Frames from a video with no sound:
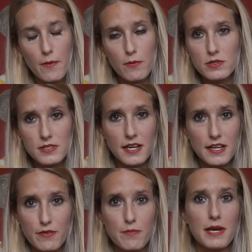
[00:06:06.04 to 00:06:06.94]
What does that
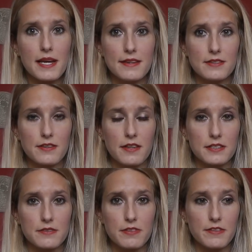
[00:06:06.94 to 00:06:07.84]
even mean in
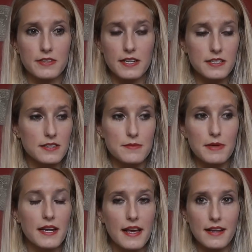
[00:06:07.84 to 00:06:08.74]
2015? It doesn't
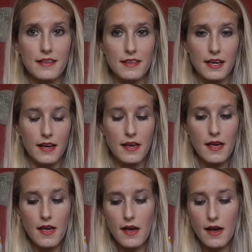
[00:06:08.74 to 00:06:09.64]
mean anything.
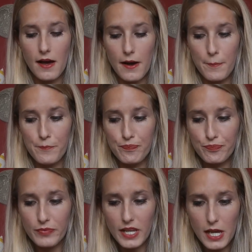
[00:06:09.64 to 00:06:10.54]

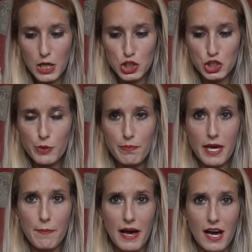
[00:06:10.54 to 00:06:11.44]
It should
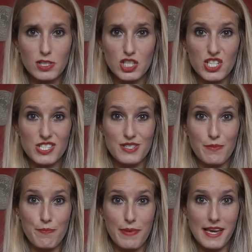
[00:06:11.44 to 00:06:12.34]
be about
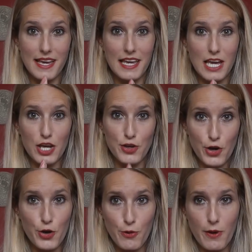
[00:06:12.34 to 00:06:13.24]
just being
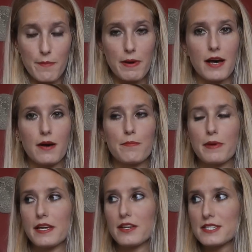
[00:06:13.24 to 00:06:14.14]
you, about
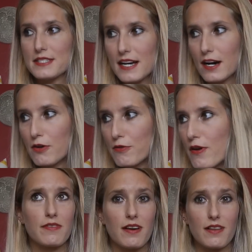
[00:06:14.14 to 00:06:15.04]
being
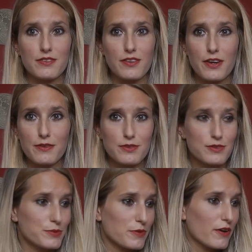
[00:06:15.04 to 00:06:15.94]
yourself. So
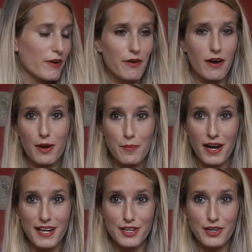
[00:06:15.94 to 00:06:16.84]
tomorrow I
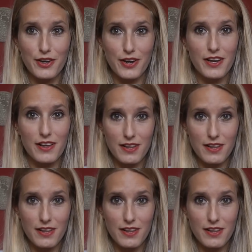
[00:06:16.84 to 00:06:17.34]
might look